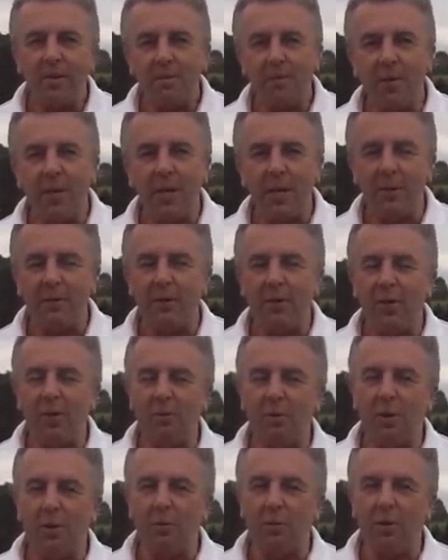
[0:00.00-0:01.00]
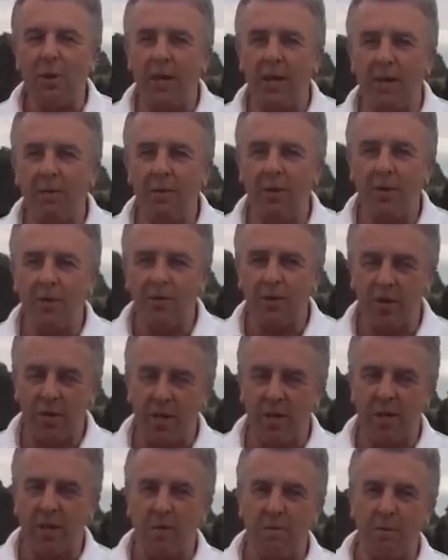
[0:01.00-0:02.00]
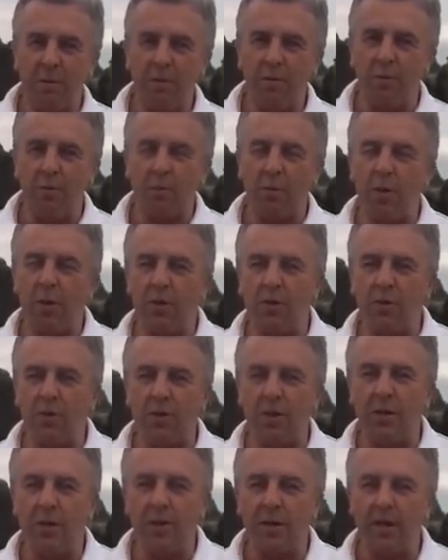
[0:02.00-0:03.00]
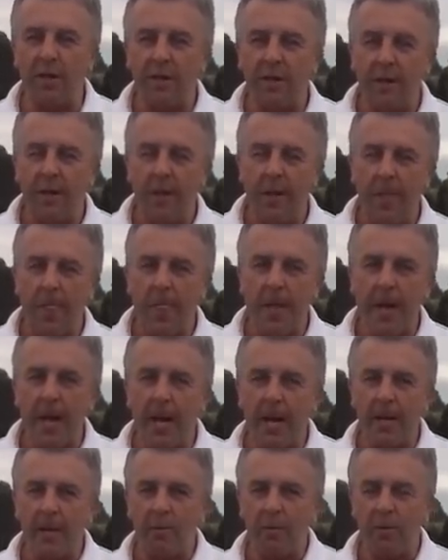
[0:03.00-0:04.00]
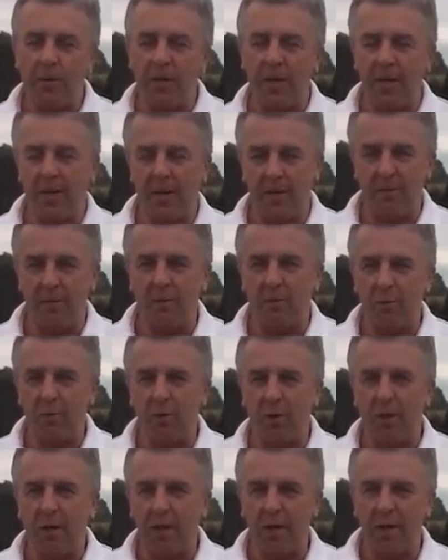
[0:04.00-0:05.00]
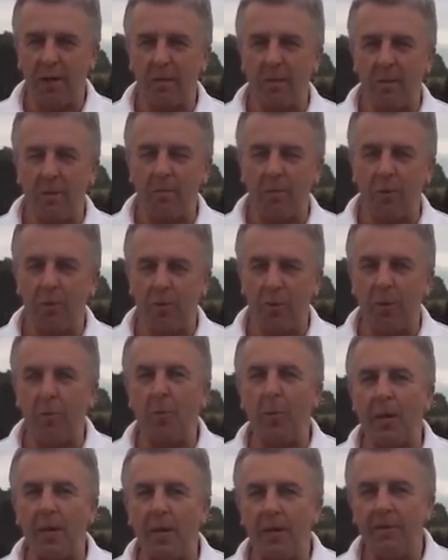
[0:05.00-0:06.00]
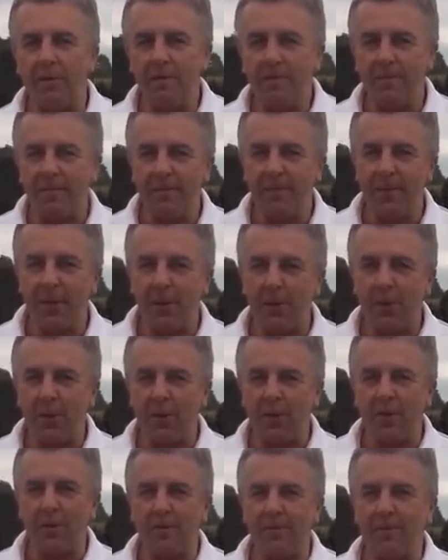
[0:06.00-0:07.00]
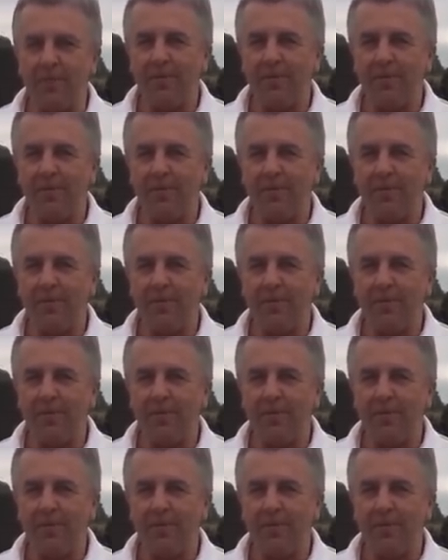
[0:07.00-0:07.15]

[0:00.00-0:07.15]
without giving too much away, I mean, there's certainly going to be a few more questions out there, and it will take a little bit more riding, a little bit more jumping, no question.